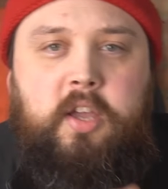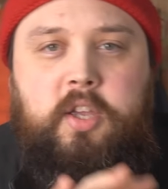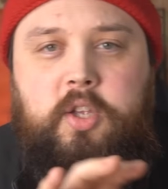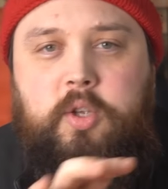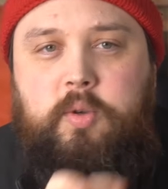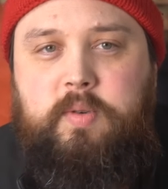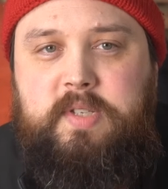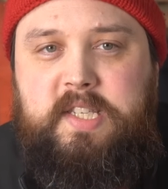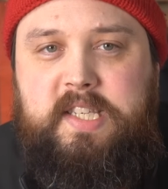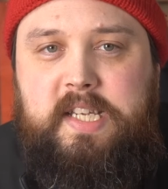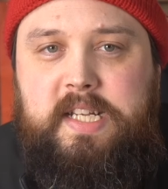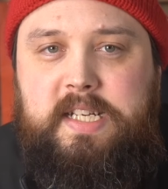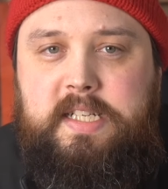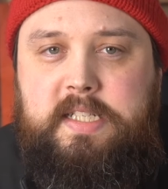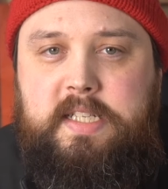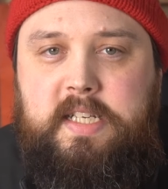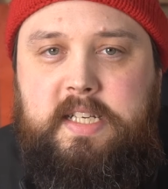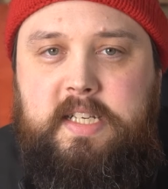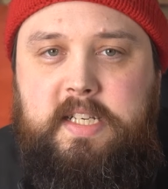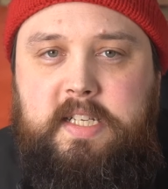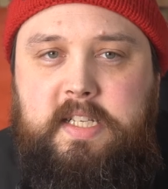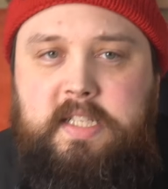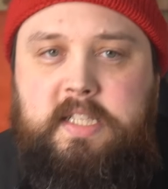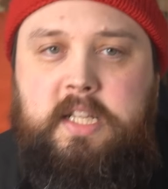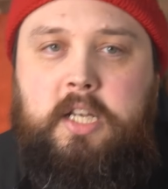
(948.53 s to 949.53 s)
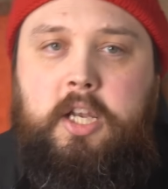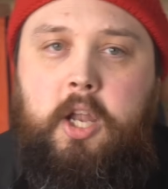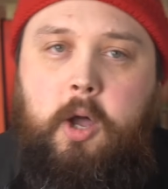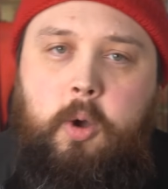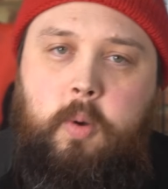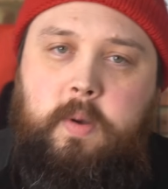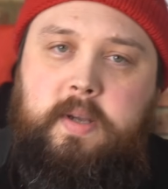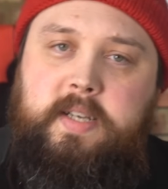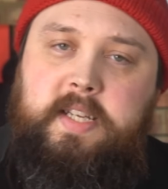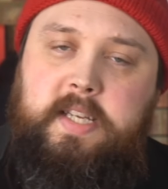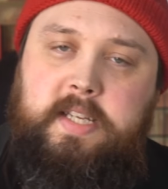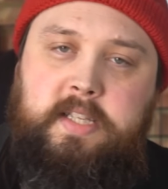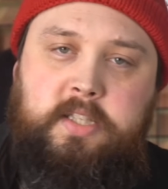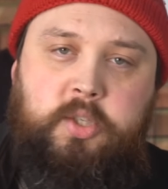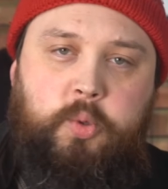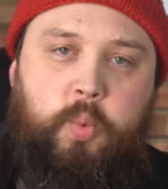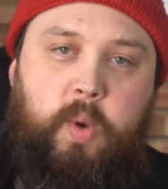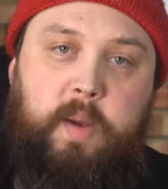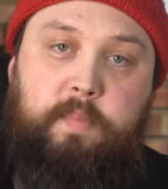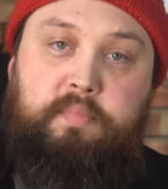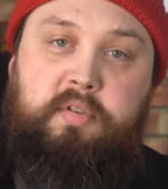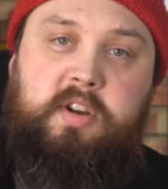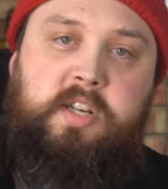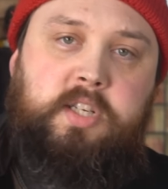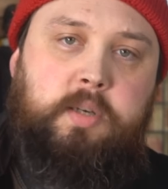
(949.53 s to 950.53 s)
Your cylinder is lowered into
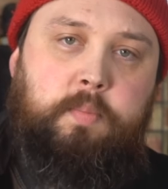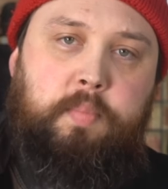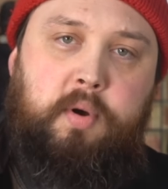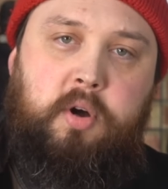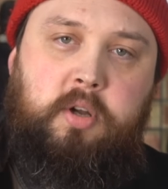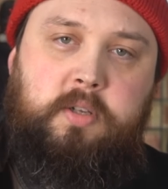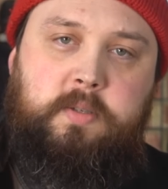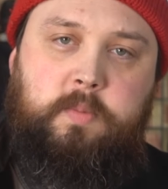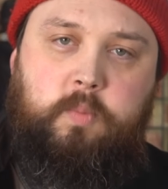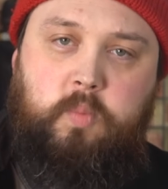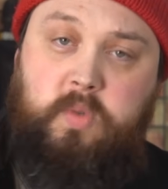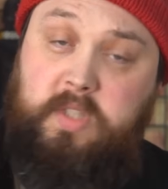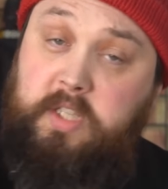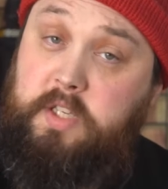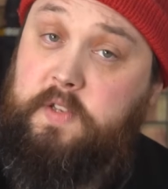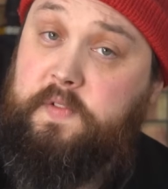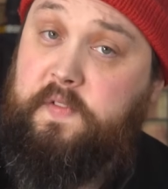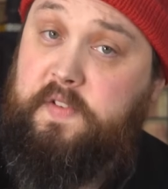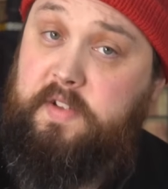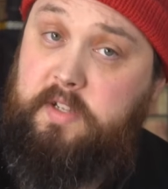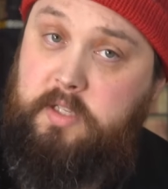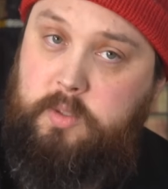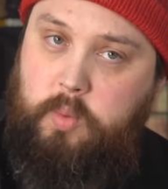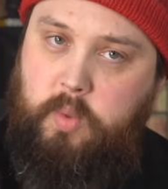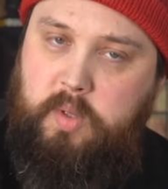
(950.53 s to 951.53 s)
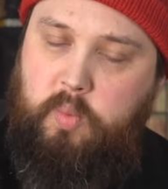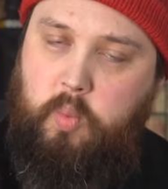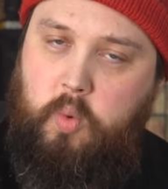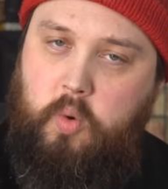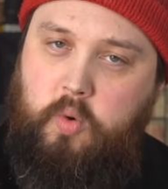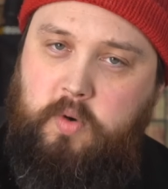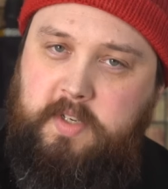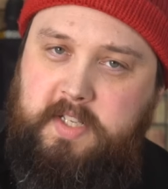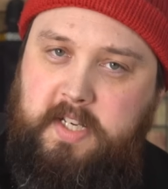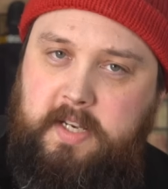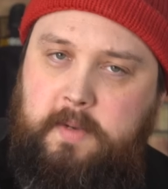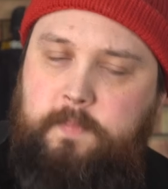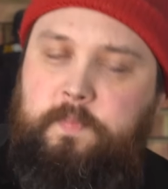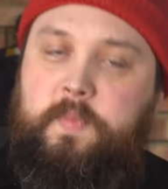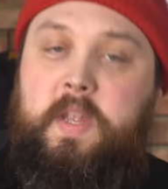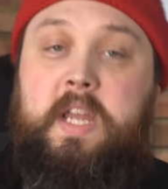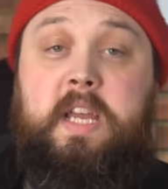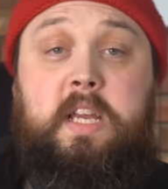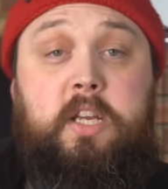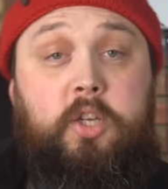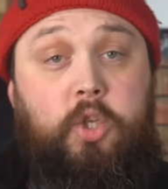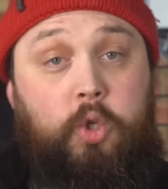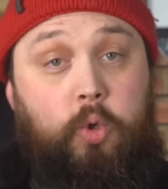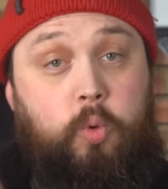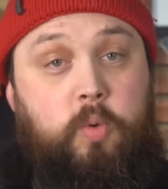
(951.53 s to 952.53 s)
a pressure pot, which is filled with water.
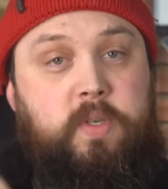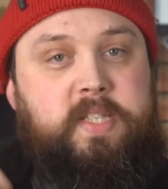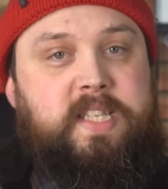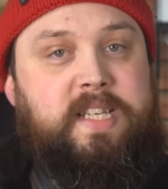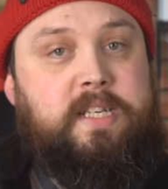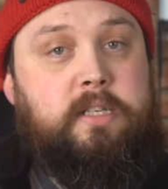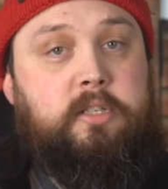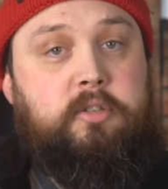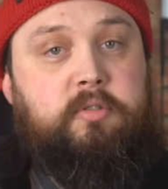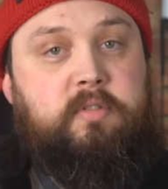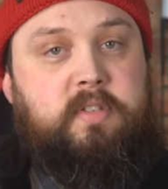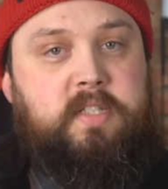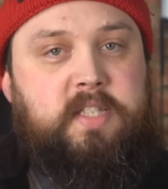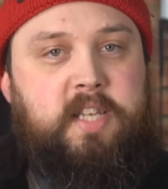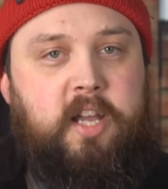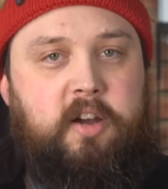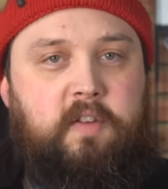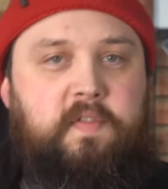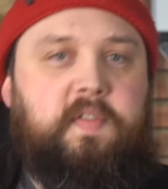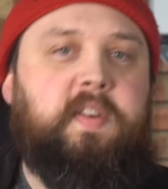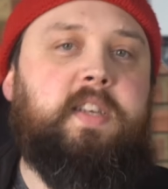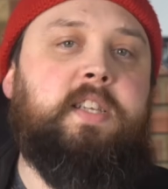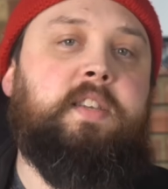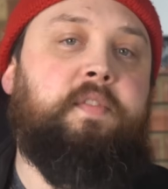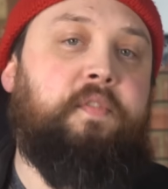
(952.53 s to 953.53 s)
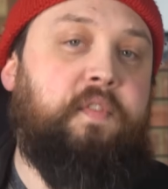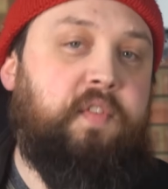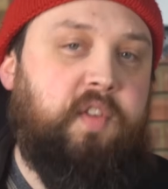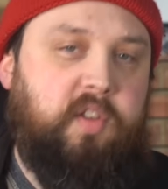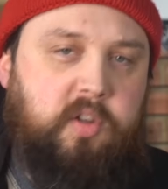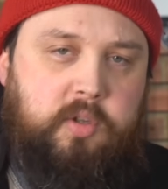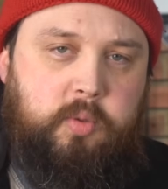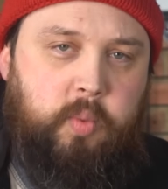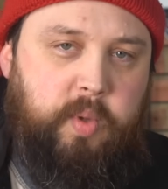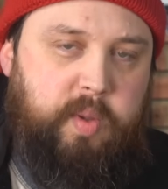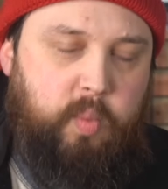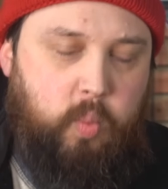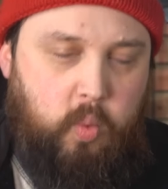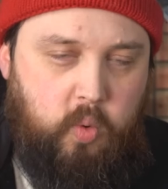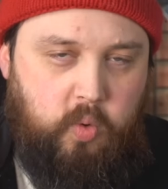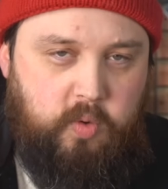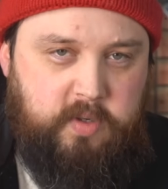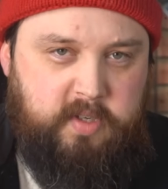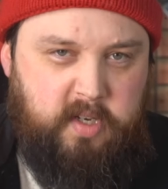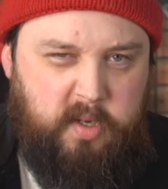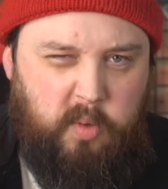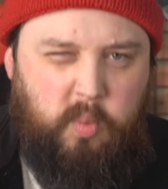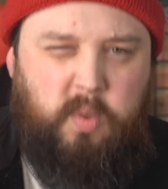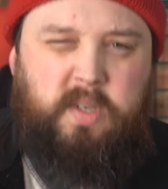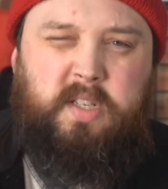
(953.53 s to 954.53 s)
Your cylinder itself is filled with
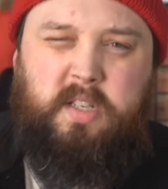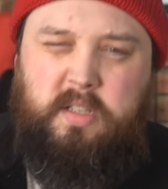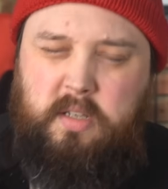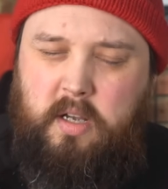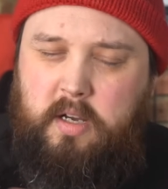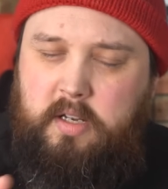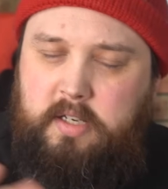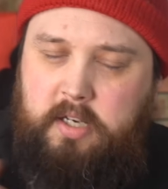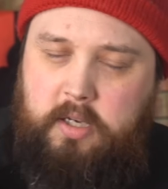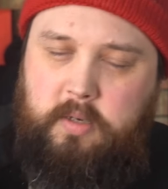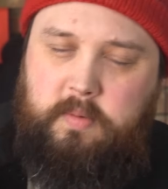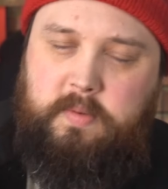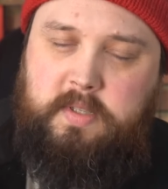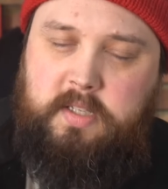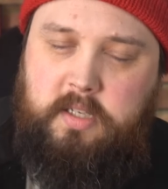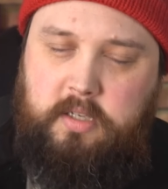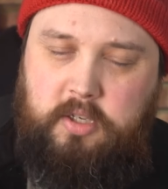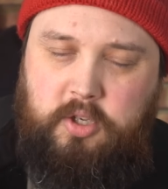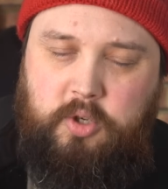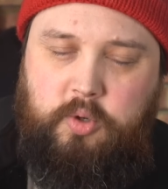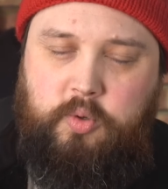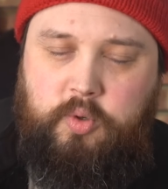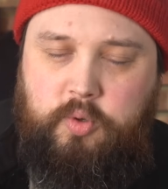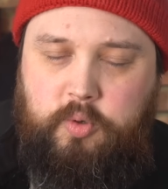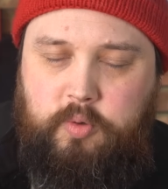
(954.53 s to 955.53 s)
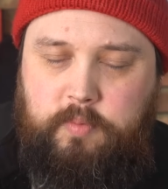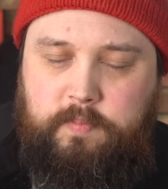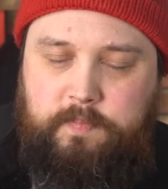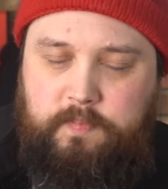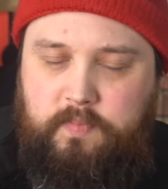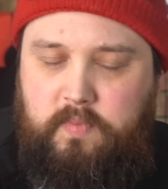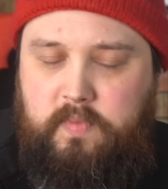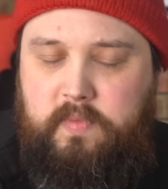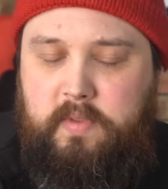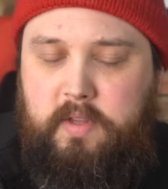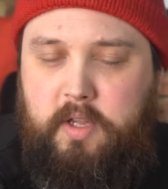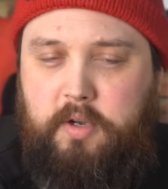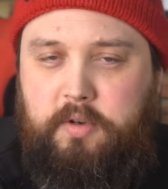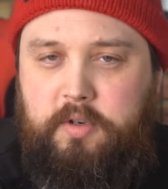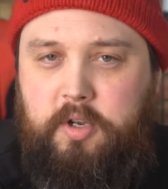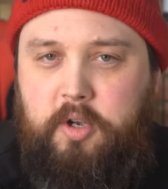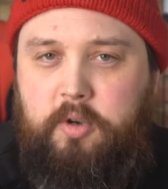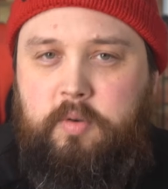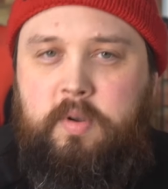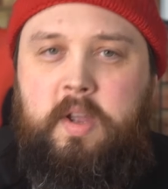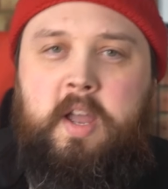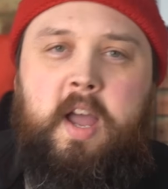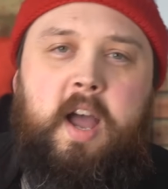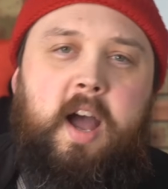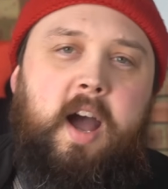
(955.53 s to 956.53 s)
water, which I know is a usual
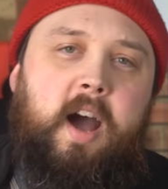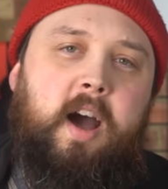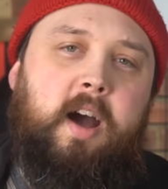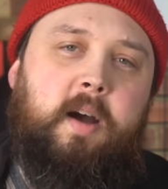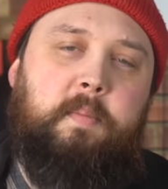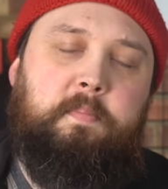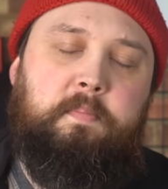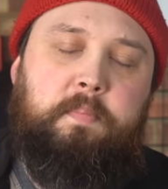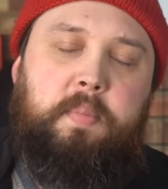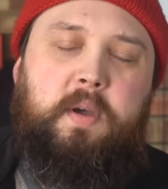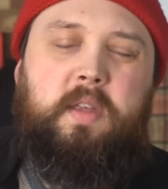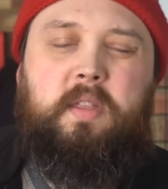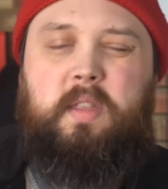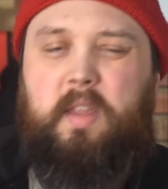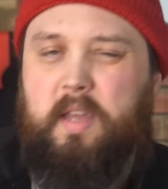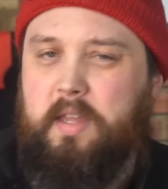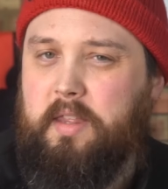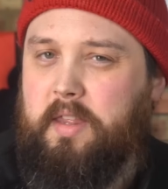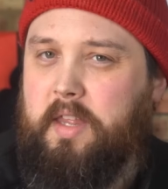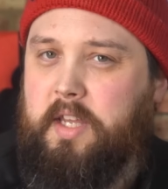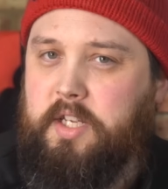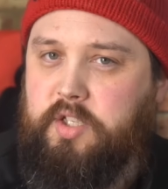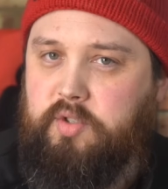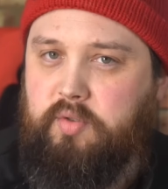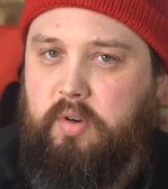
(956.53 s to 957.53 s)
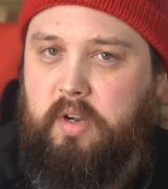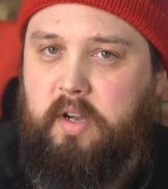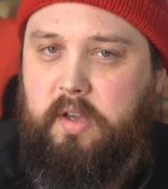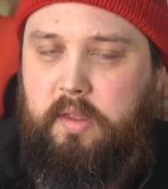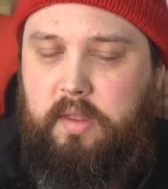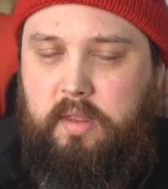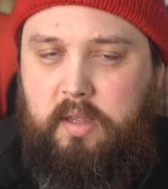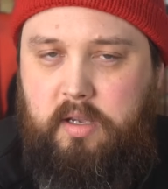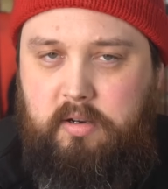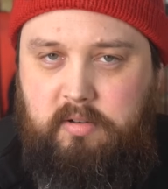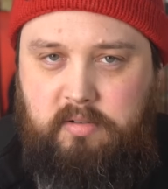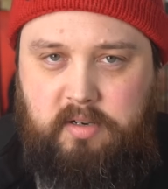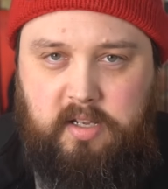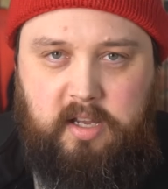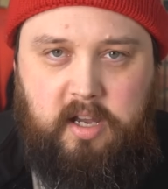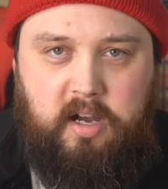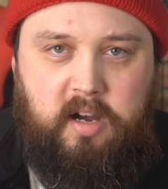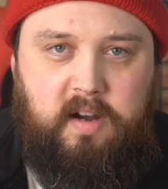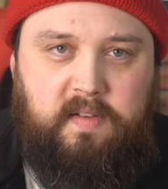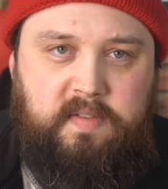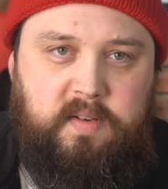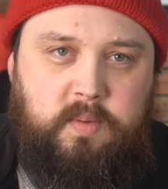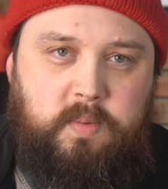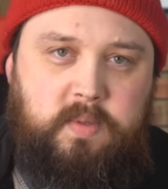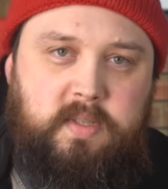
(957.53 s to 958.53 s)
no-no, but they dry it thoroughly
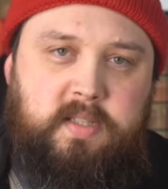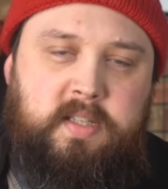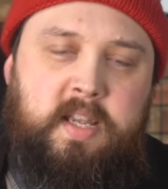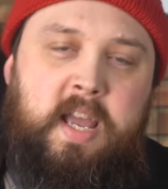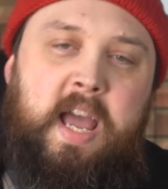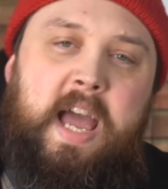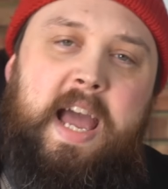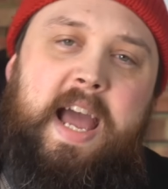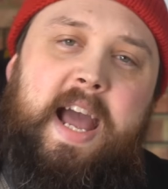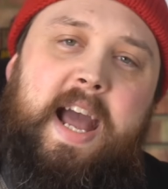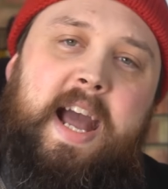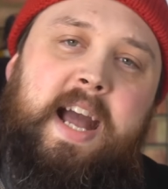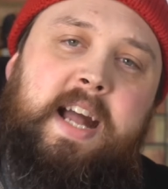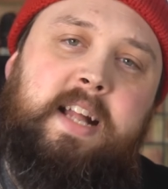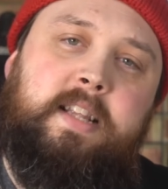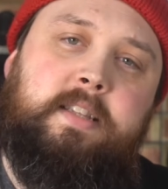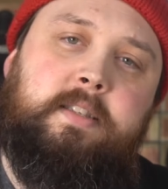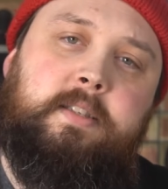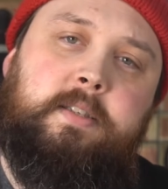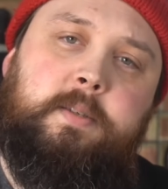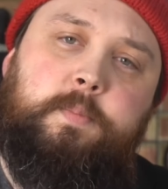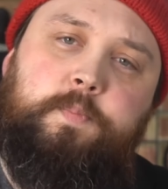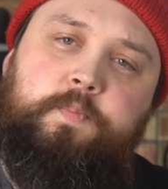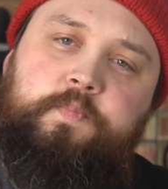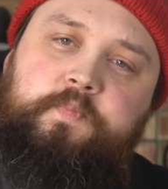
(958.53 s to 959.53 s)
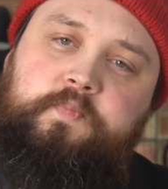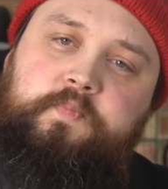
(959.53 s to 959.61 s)
afterwards. And